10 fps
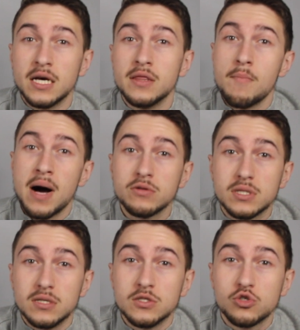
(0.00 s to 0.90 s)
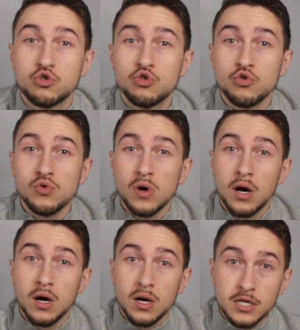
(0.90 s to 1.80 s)
in the mountains to
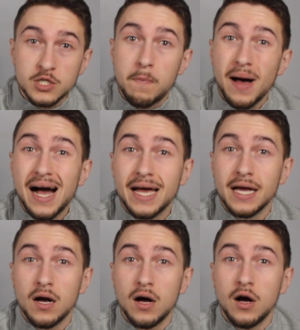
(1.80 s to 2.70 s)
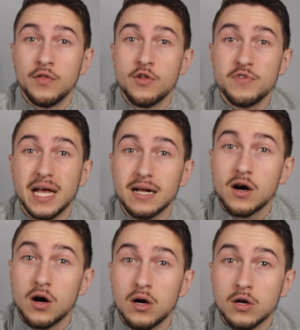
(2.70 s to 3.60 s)
spy on the Viet
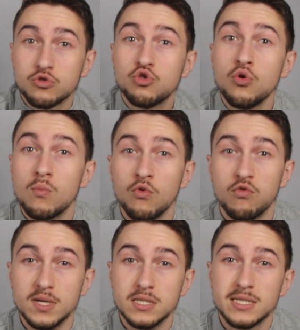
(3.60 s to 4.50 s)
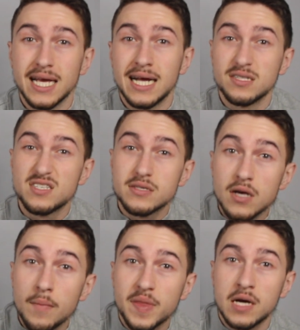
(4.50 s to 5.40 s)
Cong troop movements and
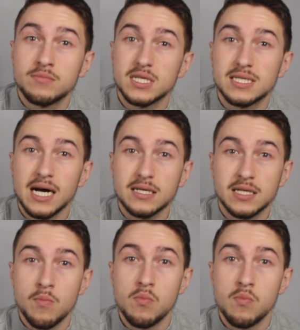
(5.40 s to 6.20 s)
sometimes attack them,